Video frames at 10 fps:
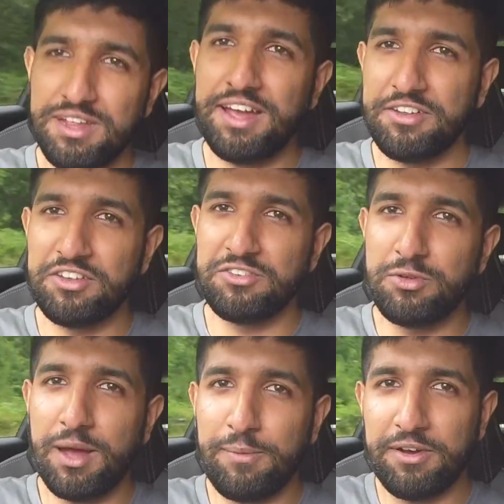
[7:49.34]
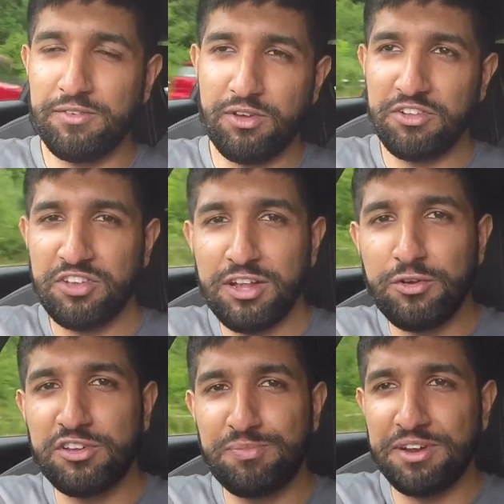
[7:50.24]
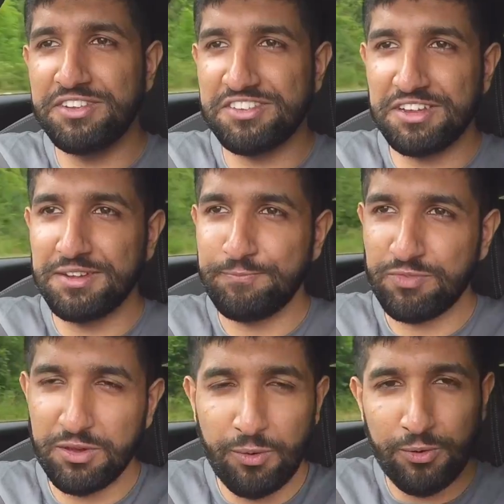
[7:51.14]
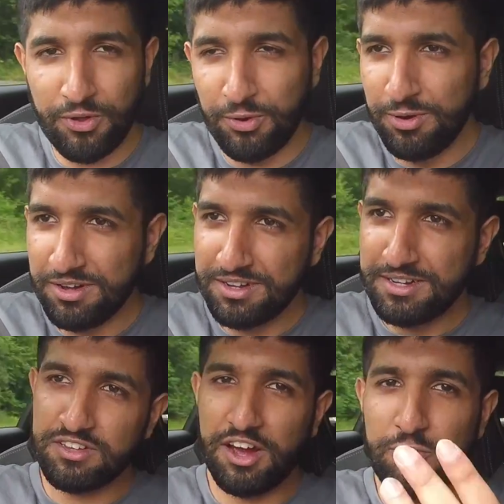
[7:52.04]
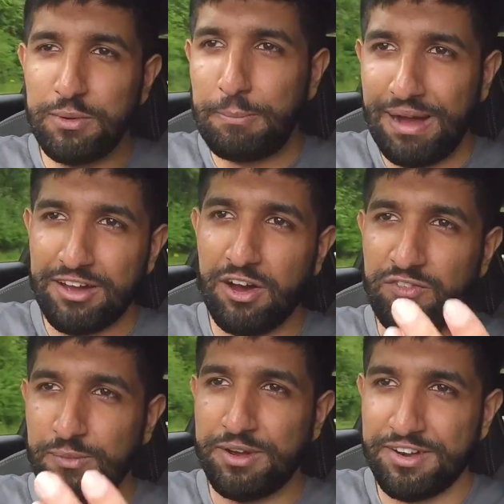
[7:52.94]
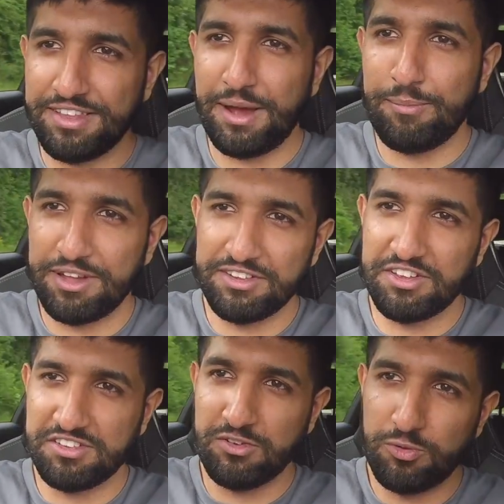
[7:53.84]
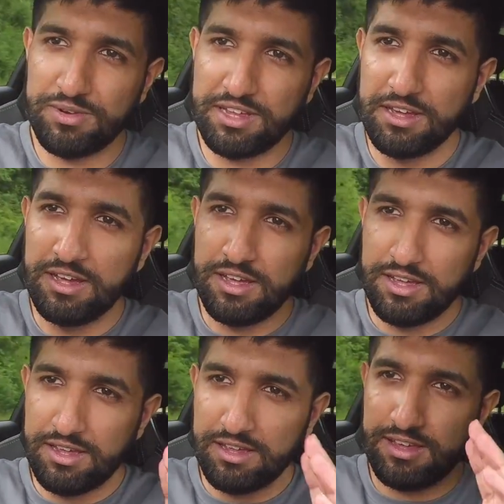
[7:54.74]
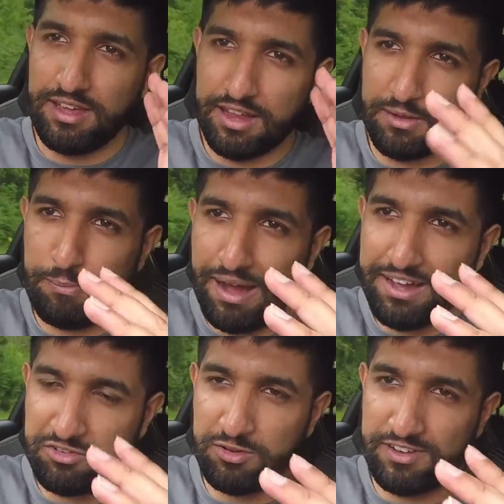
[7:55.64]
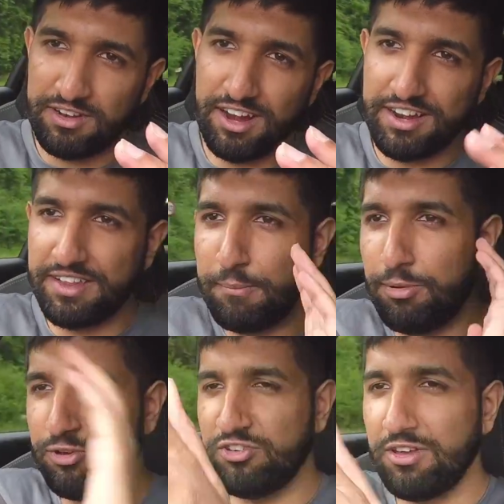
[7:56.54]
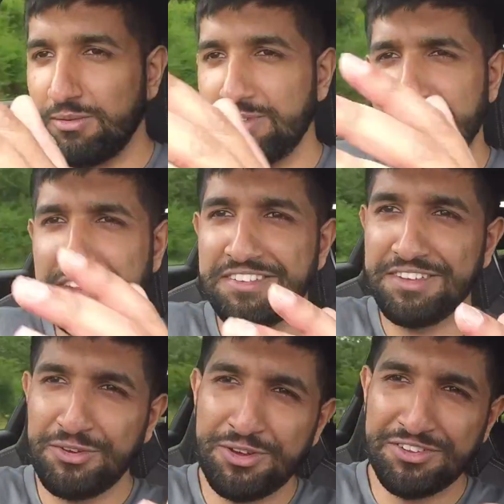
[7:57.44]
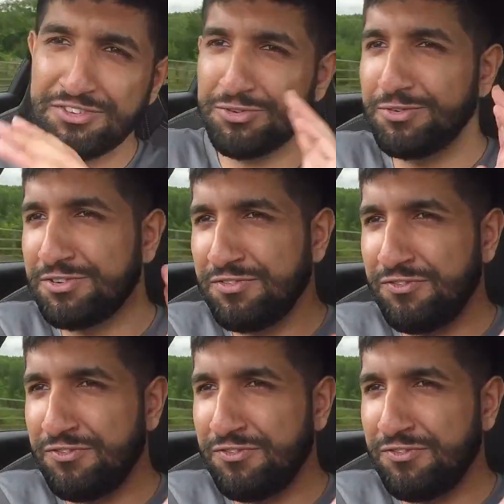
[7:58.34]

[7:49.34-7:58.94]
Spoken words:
that it does do that, but until you experience it, you won't know. So I normally back off a bit around that bend, because I normally get the back sort of in line and then push it. But in this thing, you can just sort of just